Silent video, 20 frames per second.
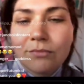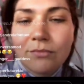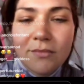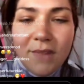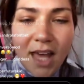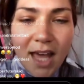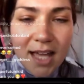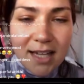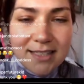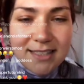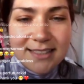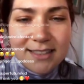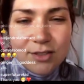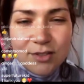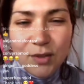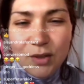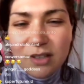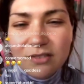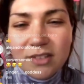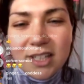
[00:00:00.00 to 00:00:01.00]
it's
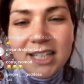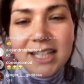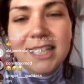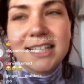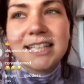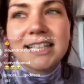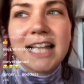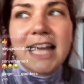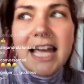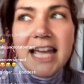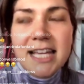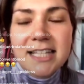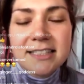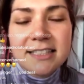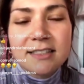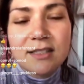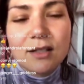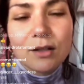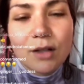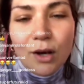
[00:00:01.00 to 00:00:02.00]
sort of like a glaze.
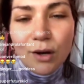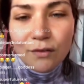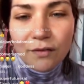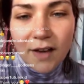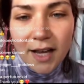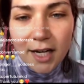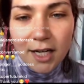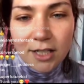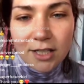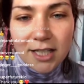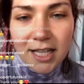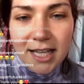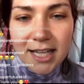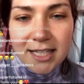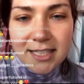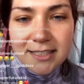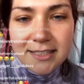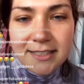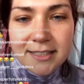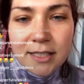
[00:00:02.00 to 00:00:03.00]
It's a low fire
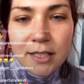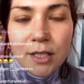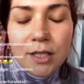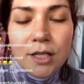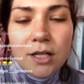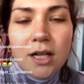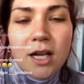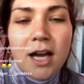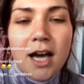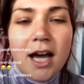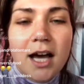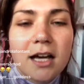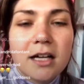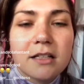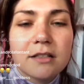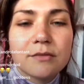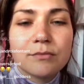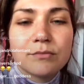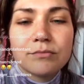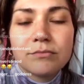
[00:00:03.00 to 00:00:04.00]
glaze.
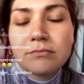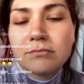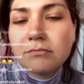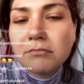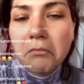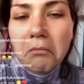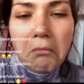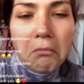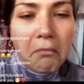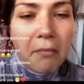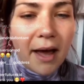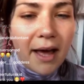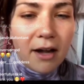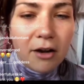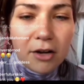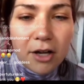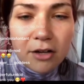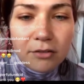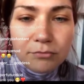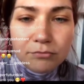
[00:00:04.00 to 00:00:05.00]
I
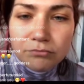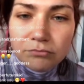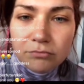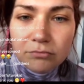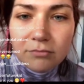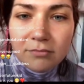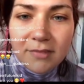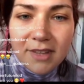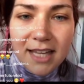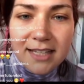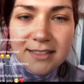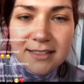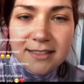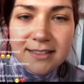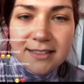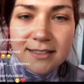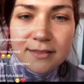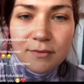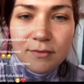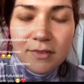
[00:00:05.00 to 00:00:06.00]
don't know.
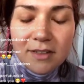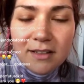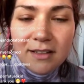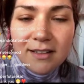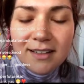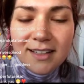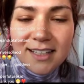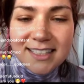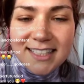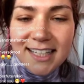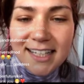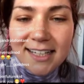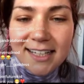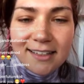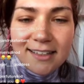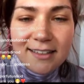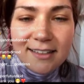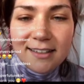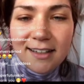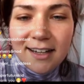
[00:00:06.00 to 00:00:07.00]
It's like
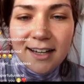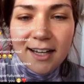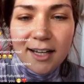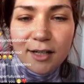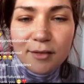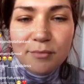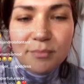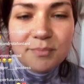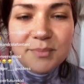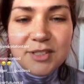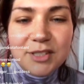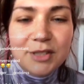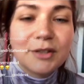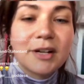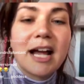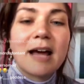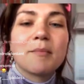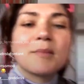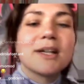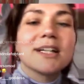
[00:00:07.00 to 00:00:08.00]
a
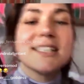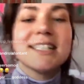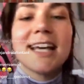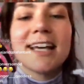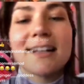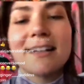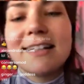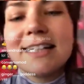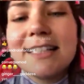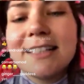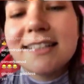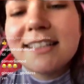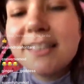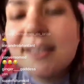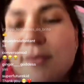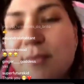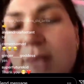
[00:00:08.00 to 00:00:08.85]
ceramic technique.